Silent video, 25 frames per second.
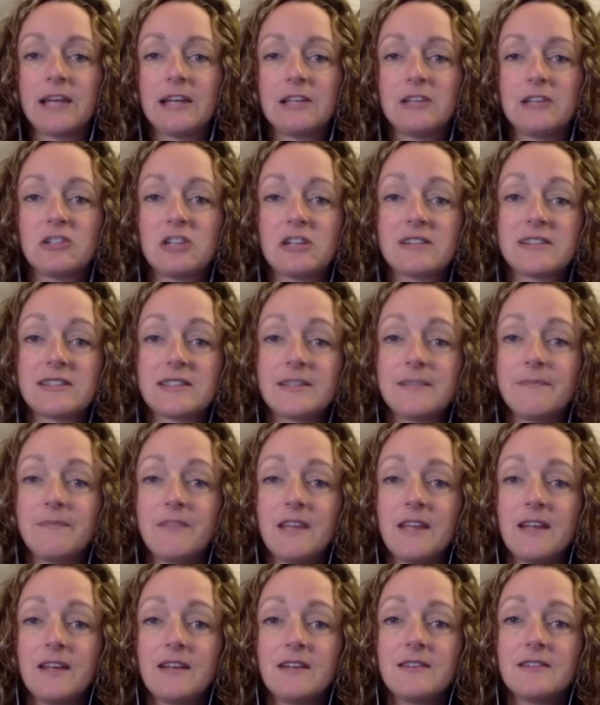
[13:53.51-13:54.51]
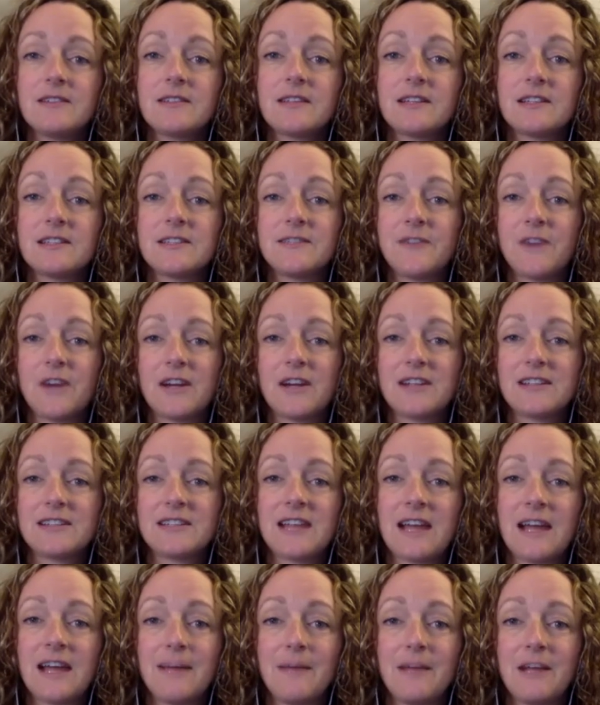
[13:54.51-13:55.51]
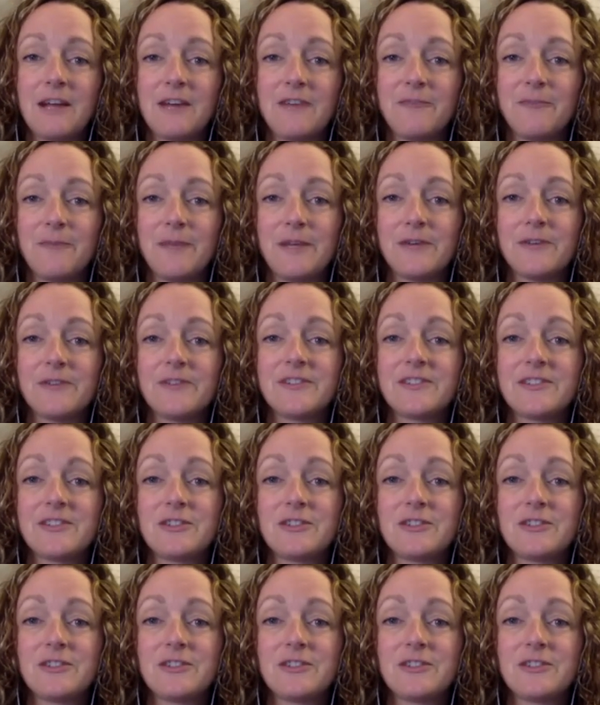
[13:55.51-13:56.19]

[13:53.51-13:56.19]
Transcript: adjust some things as far as timing of meals,